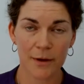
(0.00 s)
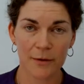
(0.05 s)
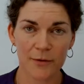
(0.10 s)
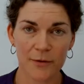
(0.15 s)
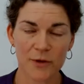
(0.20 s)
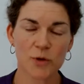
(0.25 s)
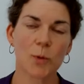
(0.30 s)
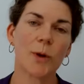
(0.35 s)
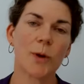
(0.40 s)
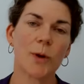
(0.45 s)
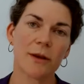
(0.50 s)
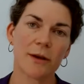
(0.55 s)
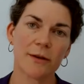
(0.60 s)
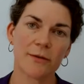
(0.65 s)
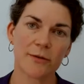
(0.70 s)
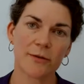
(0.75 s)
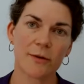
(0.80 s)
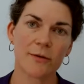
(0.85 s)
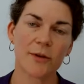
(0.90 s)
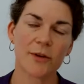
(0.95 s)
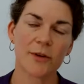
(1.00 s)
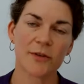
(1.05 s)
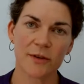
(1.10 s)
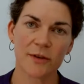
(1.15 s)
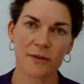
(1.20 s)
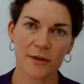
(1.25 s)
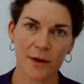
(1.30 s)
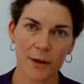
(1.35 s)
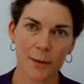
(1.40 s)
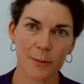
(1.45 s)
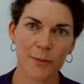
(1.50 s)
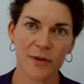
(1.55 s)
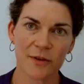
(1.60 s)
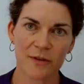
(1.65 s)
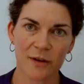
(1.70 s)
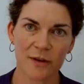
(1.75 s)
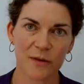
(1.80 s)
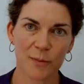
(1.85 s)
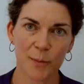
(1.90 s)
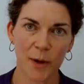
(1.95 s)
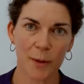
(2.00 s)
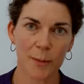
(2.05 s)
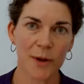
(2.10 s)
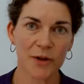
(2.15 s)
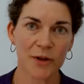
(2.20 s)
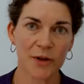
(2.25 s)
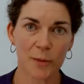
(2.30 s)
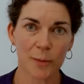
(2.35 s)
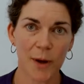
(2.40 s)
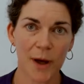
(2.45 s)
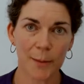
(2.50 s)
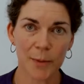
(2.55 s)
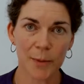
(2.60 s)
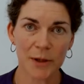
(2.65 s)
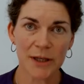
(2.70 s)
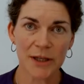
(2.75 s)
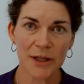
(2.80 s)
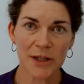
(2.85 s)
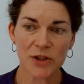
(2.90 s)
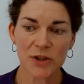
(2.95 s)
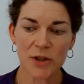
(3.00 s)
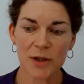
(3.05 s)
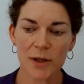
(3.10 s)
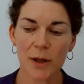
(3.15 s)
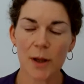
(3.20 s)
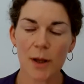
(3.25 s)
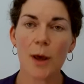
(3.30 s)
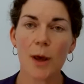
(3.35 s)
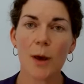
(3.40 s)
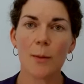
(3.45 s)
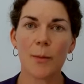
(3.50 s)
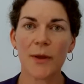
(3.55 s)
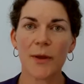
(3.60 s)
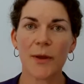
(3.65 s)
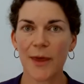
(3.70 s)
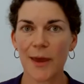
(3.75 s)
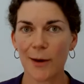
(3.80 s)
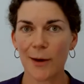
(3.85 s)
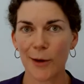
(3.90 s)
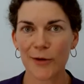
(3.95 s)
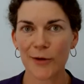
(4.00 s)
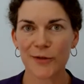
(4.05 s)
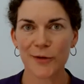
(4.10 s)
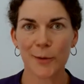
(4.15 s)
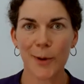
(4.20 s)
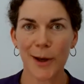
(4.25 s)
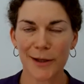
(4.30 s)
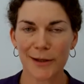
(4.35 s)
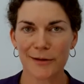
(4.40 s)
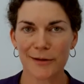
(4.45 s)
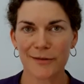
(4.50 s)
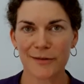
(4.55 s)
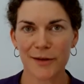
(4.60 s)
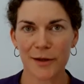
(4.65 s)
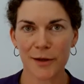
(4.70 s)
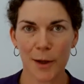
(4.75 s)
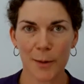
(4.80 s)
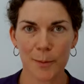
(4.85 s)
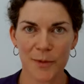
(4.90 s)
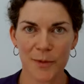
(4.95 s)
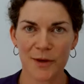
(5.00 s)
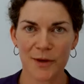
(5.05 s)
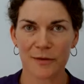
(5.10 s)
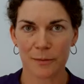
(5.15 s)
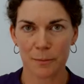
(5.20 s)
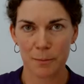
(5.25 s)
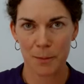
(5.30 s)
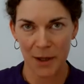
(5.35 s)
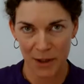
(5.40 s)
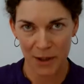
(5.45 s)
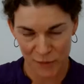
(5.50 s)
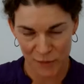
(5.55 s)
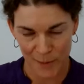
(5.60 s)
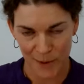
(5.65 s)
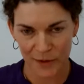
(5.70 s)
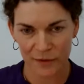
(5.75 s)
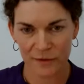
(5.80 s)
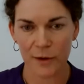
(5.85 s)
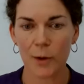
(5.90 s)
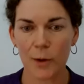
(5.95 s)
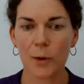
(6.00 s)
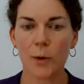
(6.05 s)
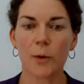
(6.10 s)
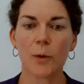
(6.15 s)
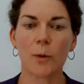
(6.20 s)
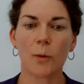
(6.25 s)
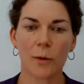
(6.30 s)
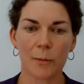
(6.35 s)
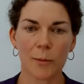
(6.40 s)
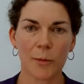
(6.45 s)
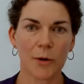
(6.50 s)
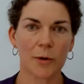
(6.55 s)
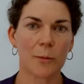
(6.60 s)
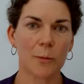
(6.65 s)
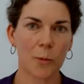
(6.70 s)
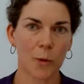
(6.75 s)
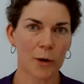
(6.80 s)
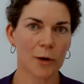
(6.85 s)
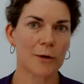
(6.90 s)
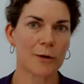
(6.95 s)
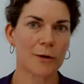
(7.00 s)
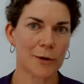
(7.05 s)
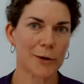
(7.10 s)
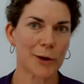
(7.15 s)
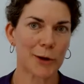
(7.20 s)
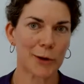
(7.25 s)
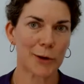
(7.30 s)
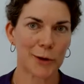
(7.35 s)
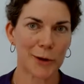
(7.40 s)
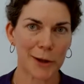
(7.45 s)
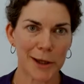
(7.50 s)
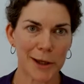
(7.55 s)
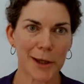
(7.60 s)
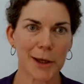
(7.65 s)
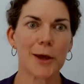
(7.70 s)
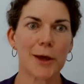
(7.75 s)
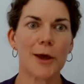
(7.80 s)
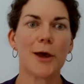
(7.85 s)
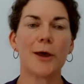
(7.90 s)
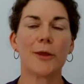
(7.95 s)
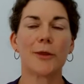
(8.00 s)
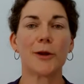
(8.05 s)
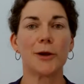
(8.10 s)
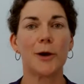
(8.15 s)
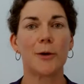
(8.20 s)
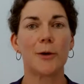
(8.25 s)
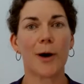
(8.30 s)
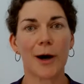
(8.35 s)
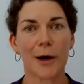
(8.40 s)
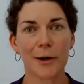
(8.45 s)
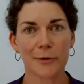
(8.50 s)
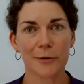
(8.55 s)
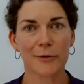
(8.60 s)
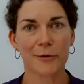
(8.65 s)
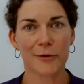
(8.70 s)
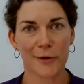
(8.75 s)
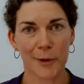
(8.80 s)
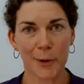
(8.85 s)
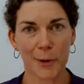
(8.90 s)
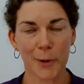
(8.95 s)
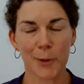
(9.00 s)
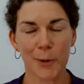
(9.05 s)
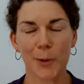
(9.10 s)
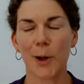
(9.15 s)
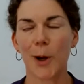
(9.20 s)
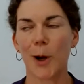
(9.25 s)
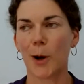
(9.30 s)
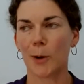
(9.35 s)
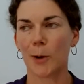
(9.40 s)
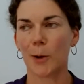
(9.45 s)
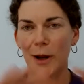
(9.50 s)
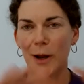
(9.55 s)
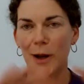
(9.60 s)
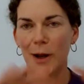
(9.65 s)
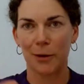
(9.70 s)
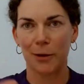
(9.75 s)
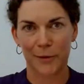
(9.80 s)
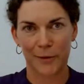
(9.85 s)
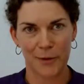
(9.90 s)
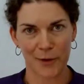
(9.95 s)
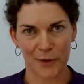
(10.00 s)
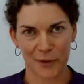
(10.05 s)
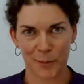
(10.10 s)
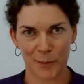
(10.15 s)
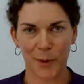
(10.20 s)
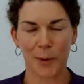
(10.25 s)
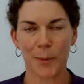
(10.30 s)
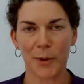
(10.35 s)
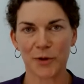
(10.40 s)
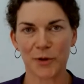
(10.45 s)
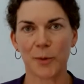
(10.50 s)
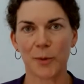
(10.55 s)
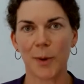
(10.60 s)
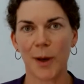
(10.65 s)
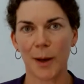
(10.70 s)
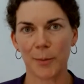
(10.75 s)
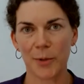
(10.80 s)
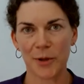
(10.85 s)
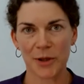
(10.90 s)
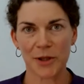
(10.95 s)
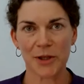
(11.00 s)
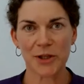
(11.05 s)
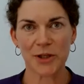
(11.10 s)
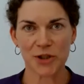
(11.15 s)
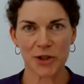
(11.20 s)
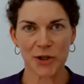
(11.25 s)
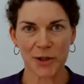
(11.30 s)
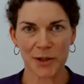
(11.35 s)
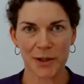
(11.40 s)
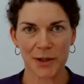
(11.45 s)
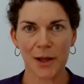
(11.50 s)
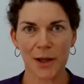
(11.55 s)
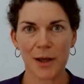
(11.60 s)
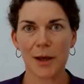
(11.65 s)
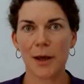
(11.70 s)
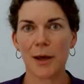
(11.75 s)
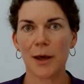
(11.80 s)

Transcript: Fish and Wildlife Service to set up this experimental population, but they also had to set up this management zone, or more colloquially, the no otter zone around the experimental population,